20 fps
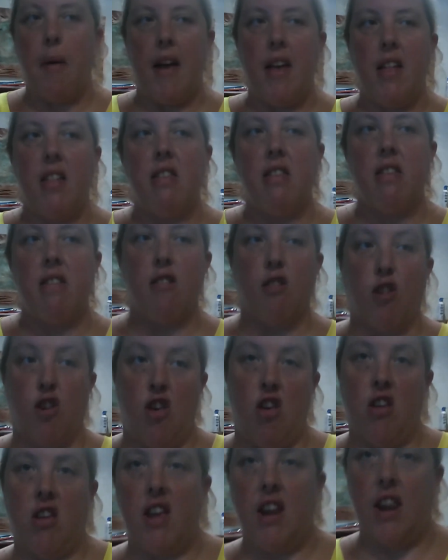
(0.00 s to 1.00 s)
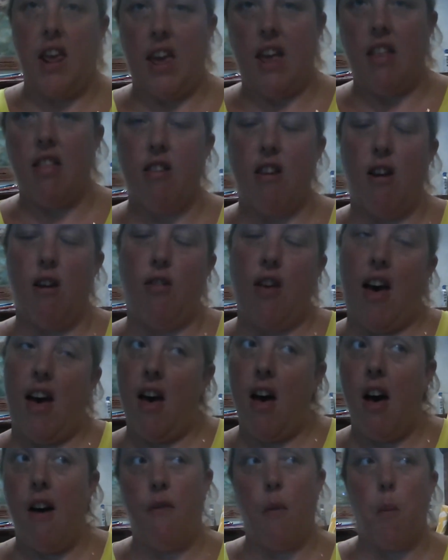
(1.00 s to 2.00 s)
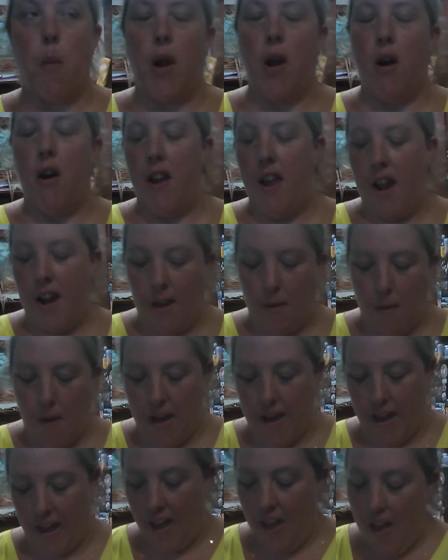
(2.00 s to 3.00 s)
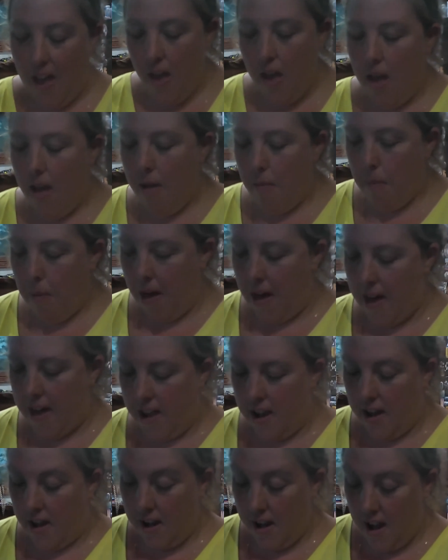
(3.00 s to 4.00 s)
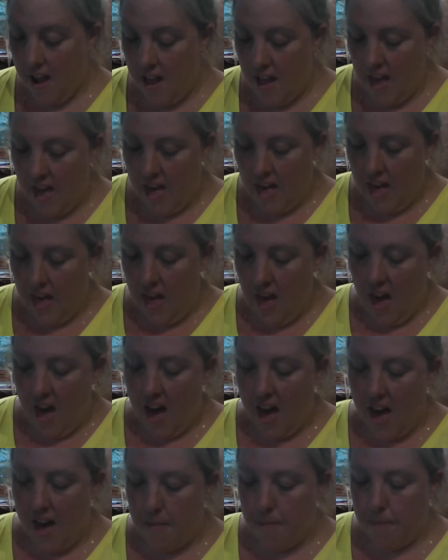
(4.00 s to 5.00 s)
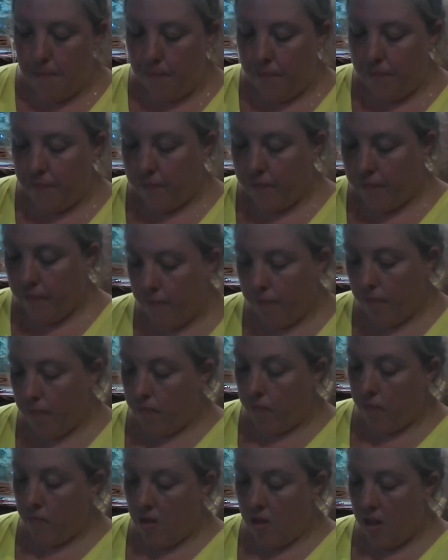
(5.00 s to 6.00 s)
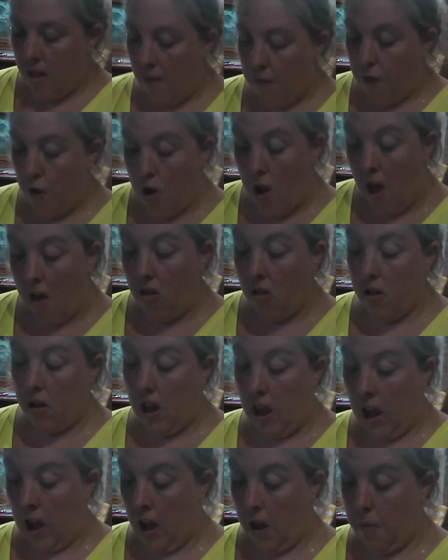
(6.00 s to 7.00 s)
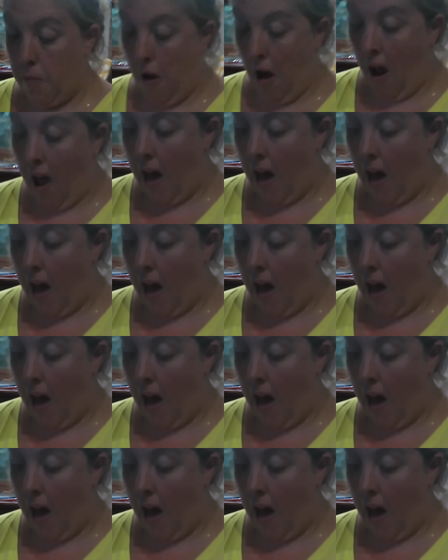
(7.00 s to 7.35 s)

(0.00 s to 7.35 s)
bites to cook and eat, so that oven went on anyway. But um, if you're not looking to heat up your